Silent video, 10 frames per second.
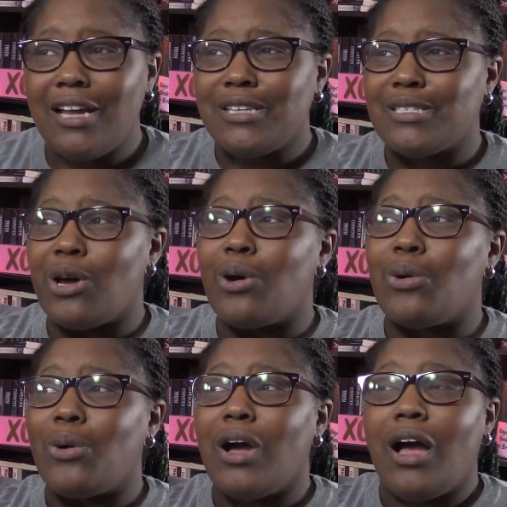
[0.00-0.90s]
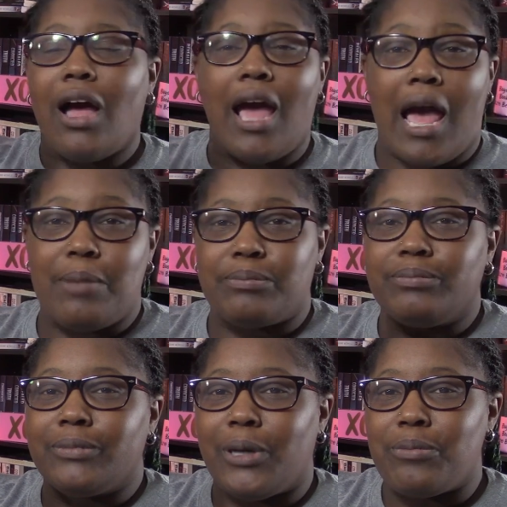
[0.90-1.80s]
So I'm
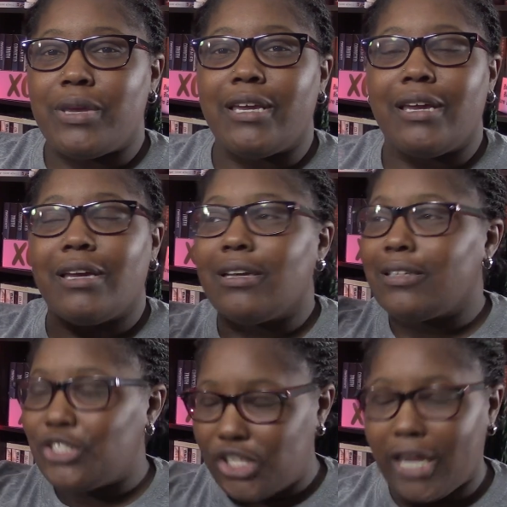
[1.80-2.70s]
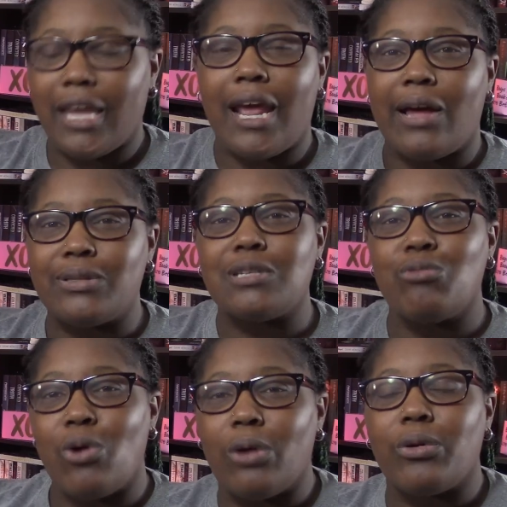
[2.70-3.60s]
going to be checking out some
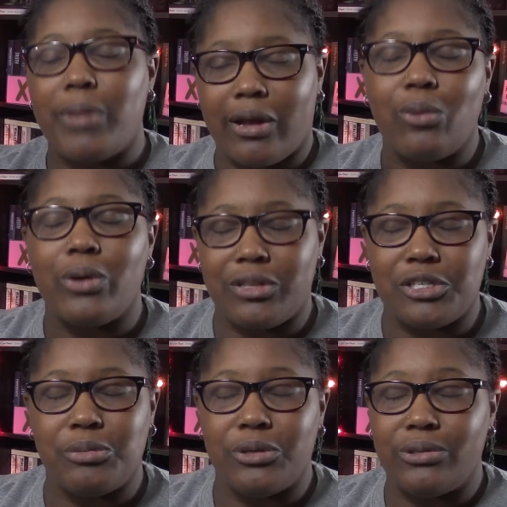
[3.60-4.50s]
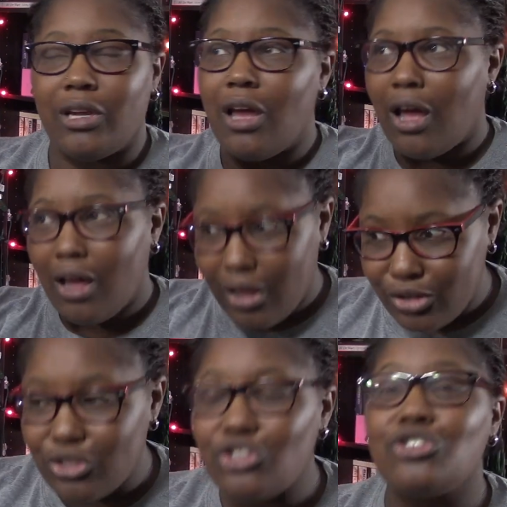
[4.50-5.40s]
more Rebekah Weatherspoon.
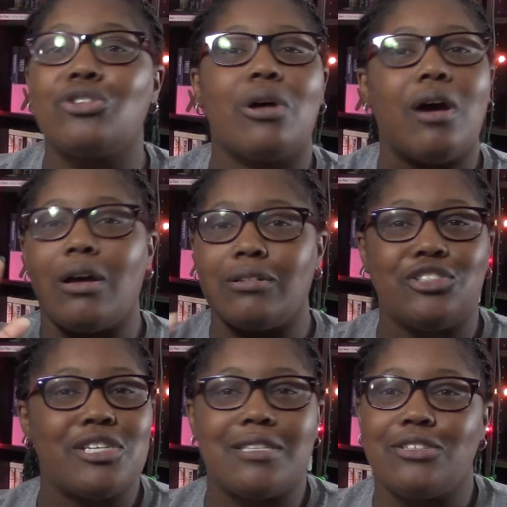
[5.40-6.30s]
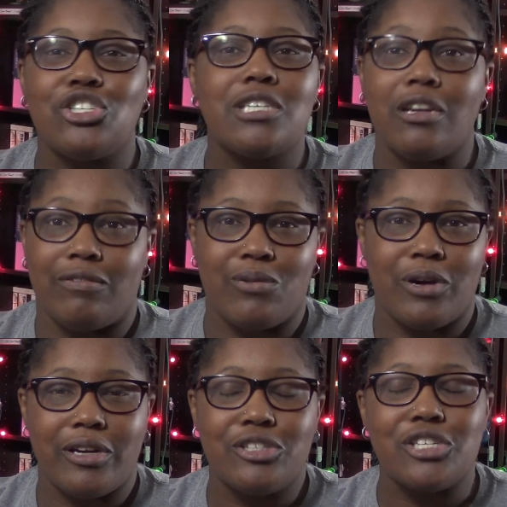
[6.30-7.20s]
Just here for
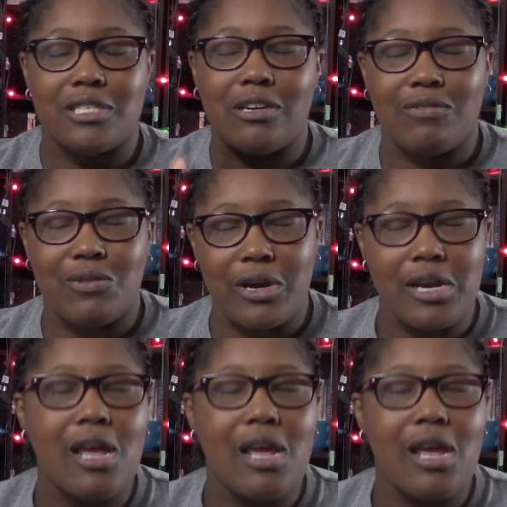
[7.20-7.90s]
it. Just here for it.